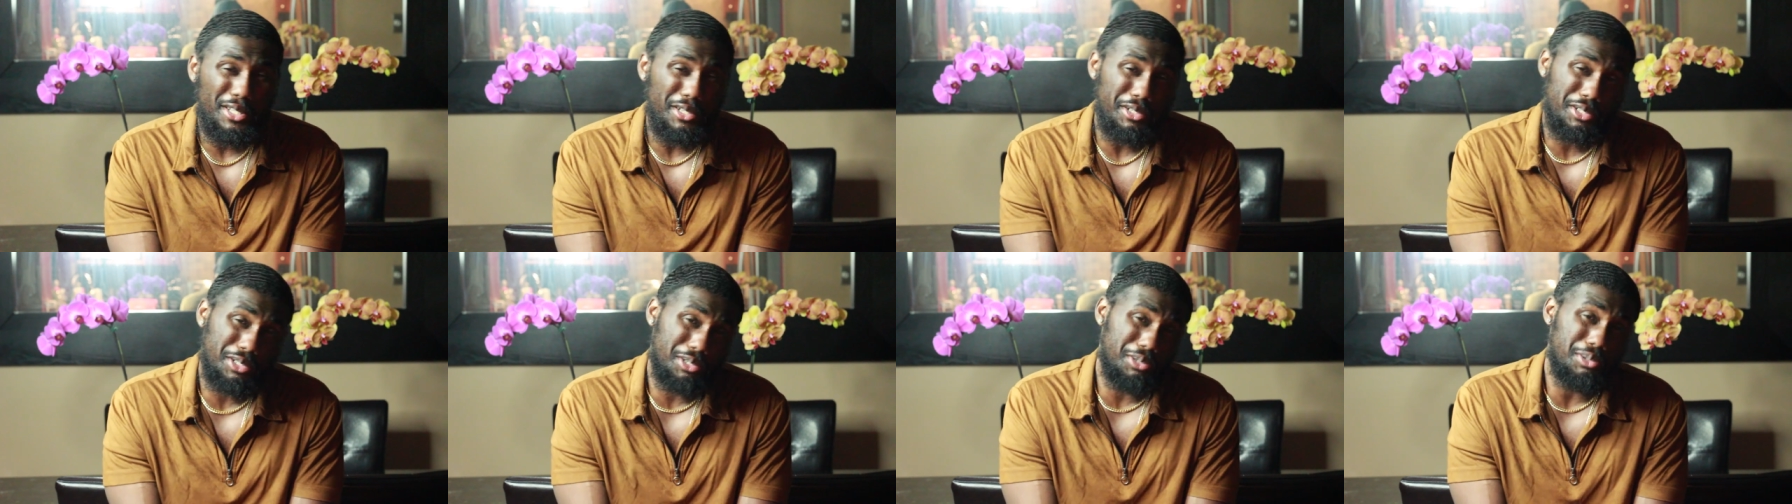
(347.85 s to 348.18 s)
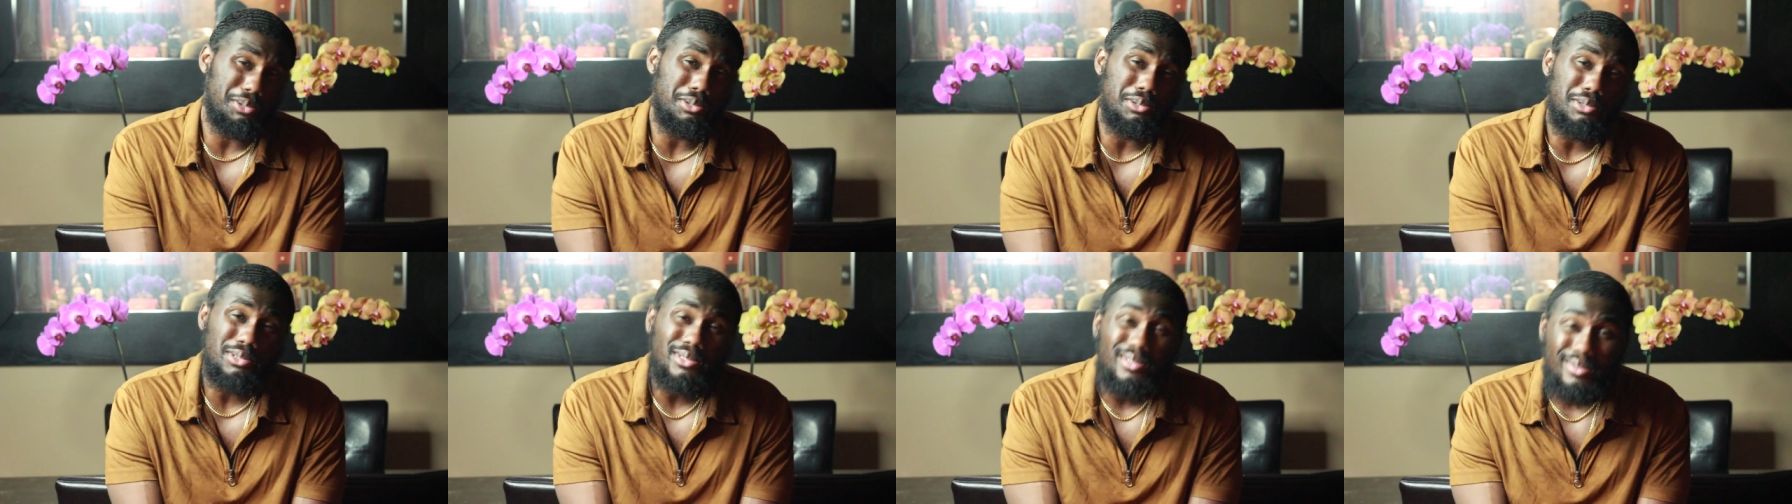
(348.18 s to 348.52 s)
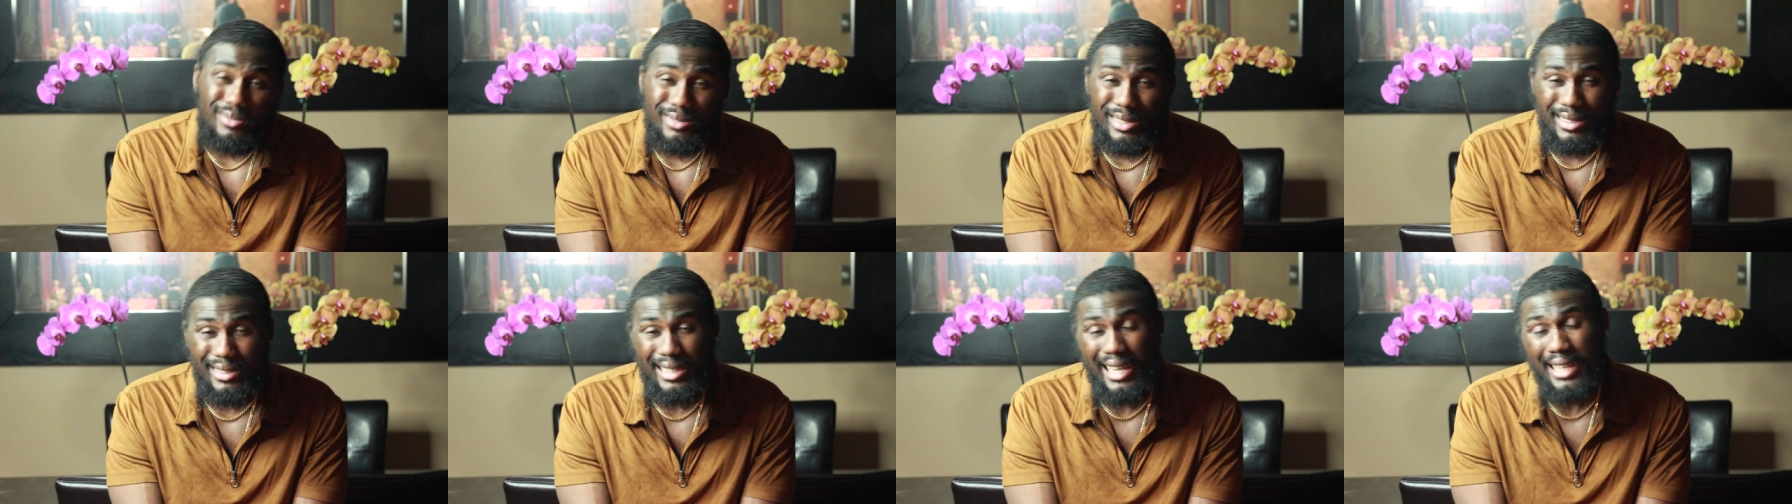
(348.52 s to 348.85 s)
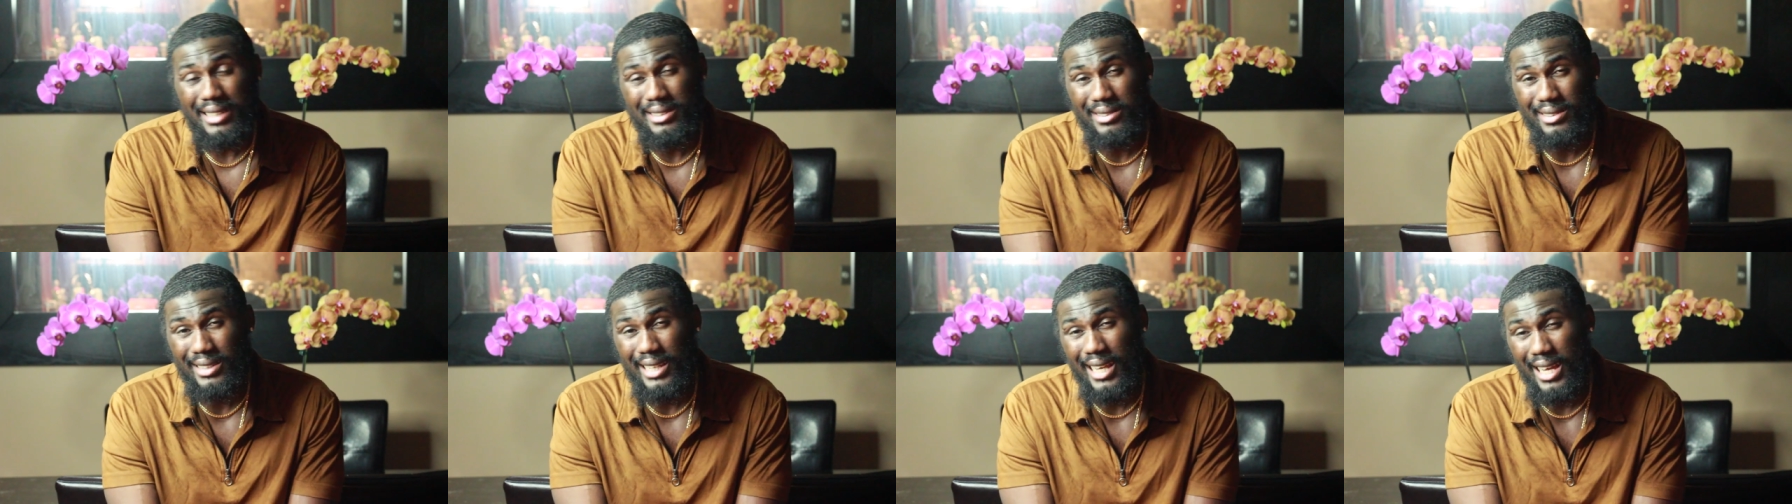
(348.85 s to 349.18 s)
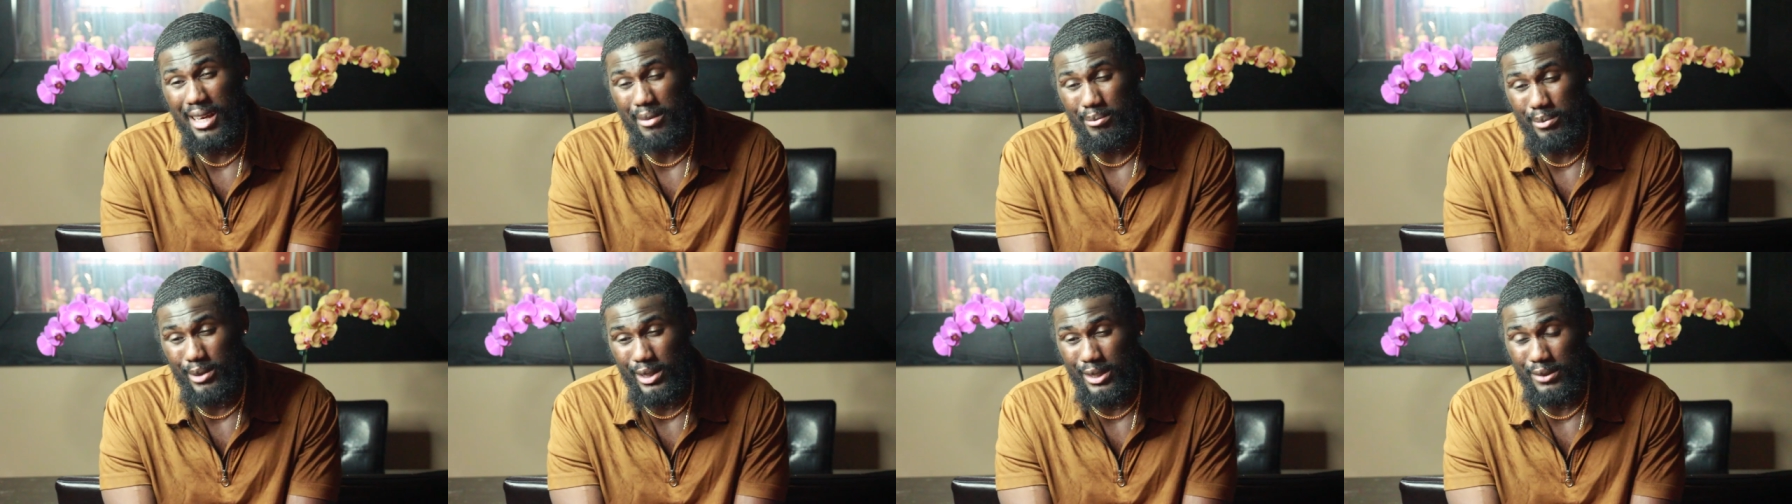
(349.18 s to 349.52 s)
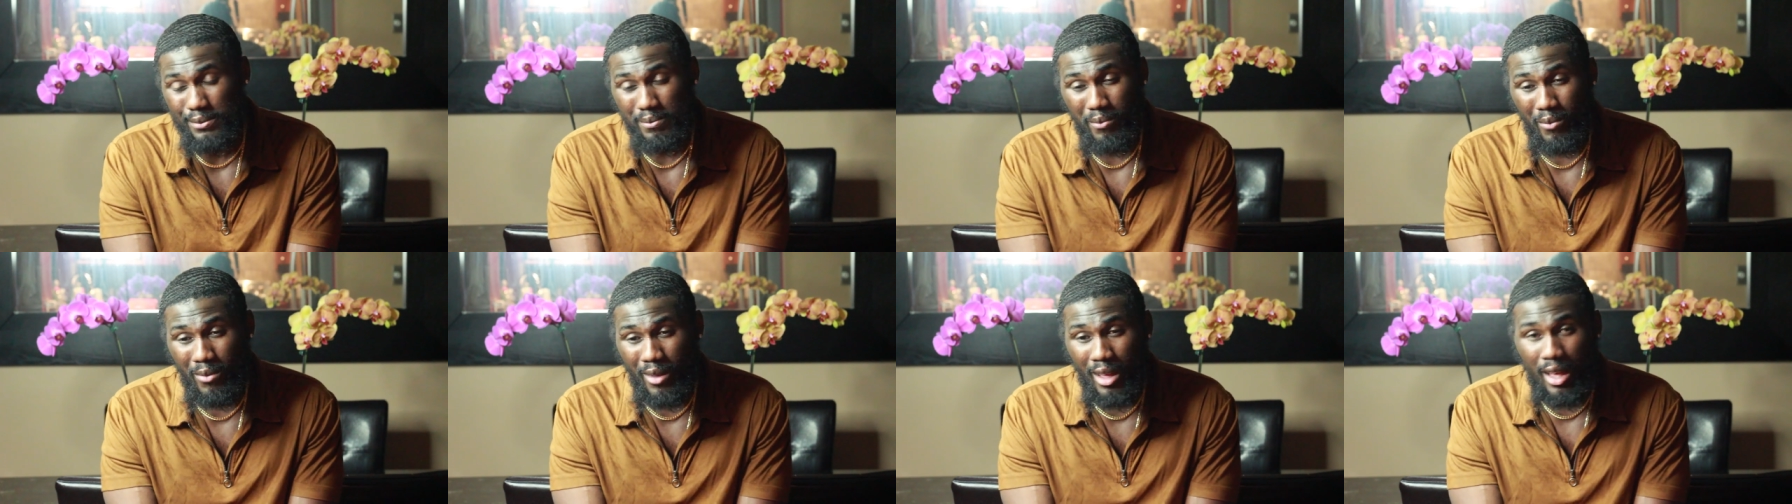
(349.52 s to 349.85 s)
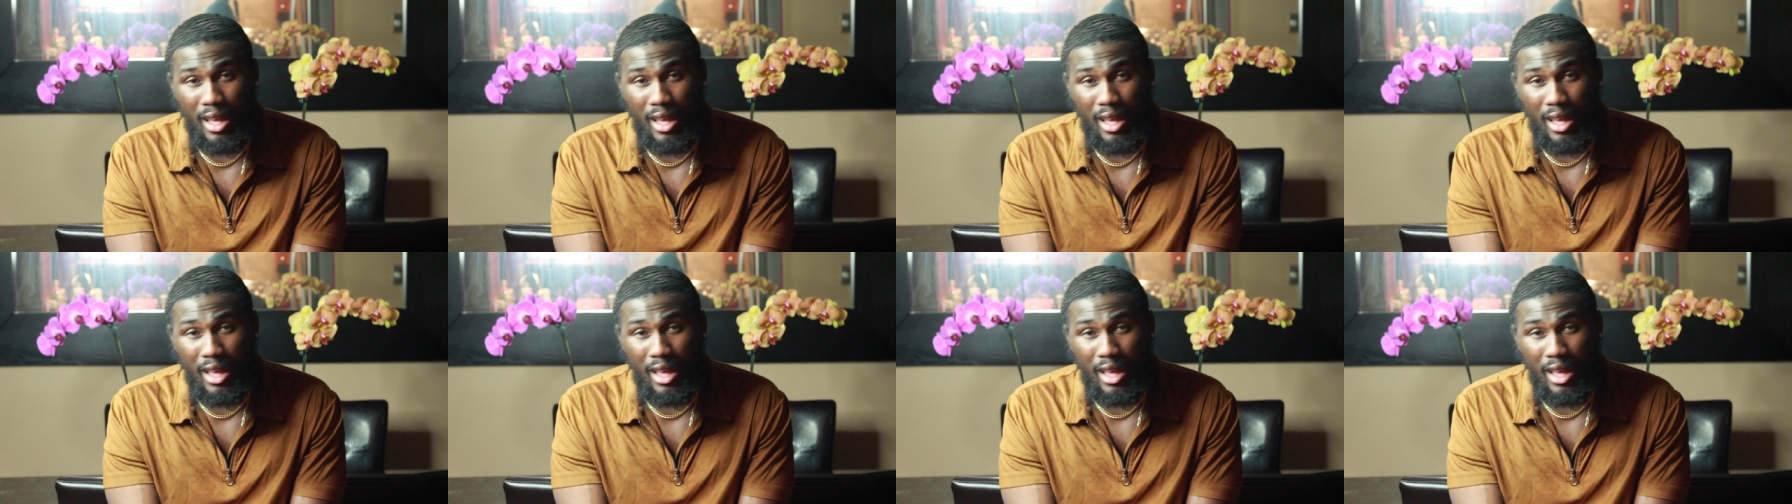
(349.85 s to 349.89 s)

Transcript: they're cool, they're nice to get, but